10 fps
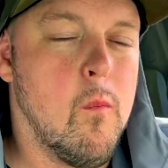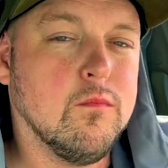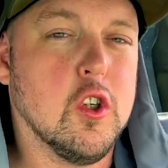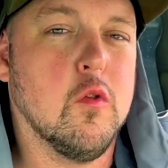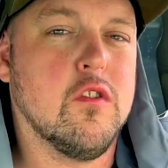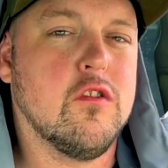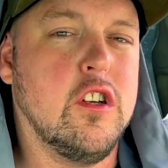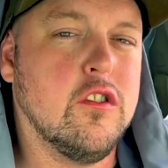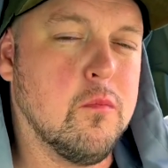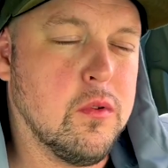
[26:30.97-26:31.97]
her
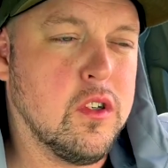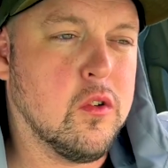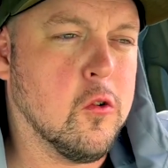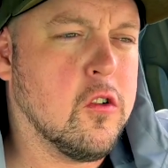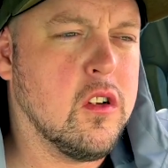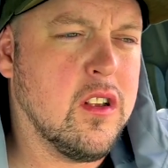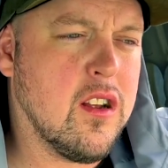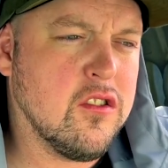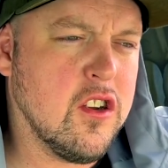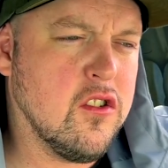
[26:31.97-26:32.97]
retreats are pretty cool in that
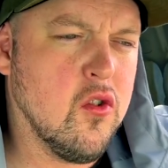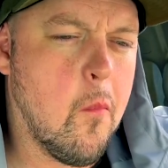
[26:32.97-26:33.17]
sense.